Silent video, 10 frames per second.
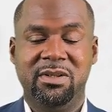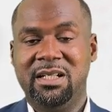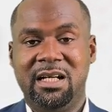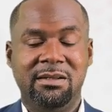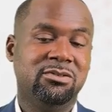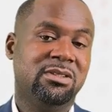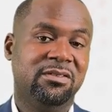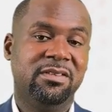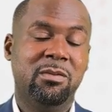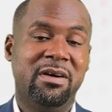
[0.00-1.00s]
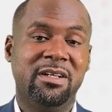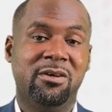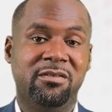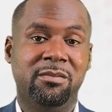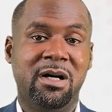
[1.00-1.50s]
When it comes to the February
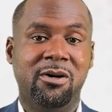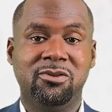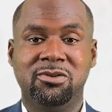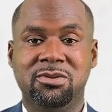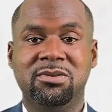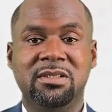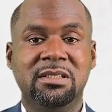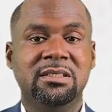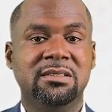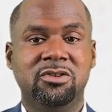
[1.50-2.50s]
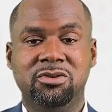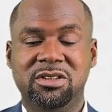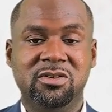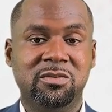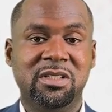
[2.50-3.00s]
and November also,
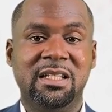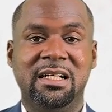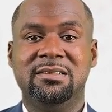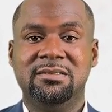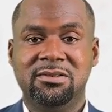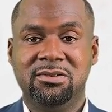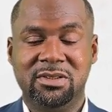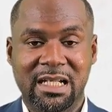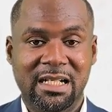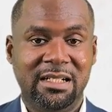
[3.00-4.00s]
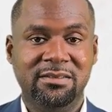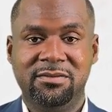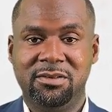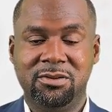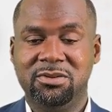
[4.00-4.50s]
tuition will be done together
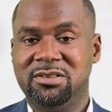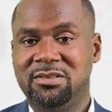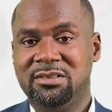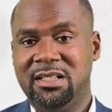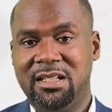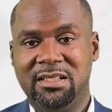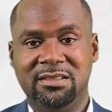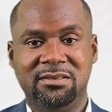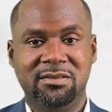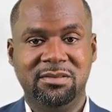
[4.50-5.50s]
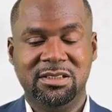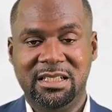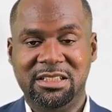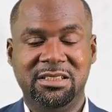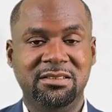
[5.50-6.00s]
for those
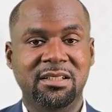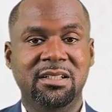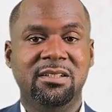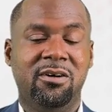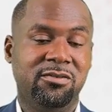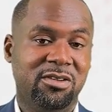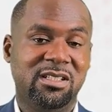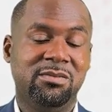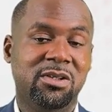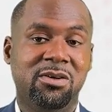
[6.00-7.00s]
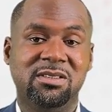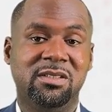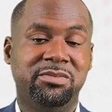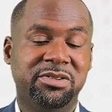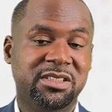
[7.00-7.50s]
sessions, obviously because
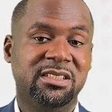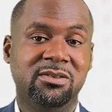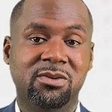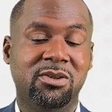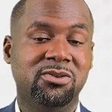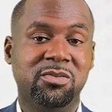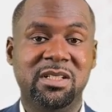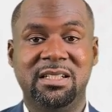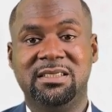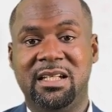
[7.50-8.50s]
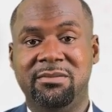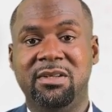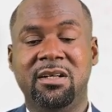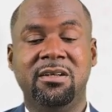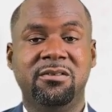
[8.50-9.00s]
the precinct will also be the same
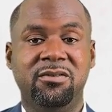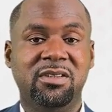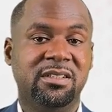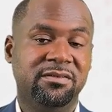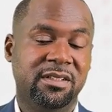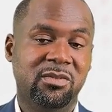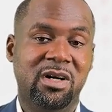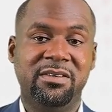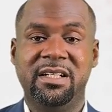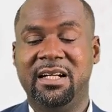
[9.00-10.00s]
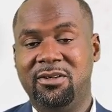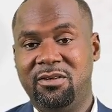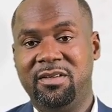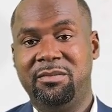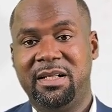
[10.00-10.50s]
for the February and
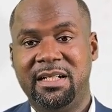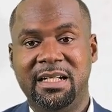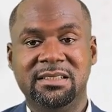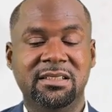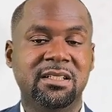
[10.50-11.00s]
November.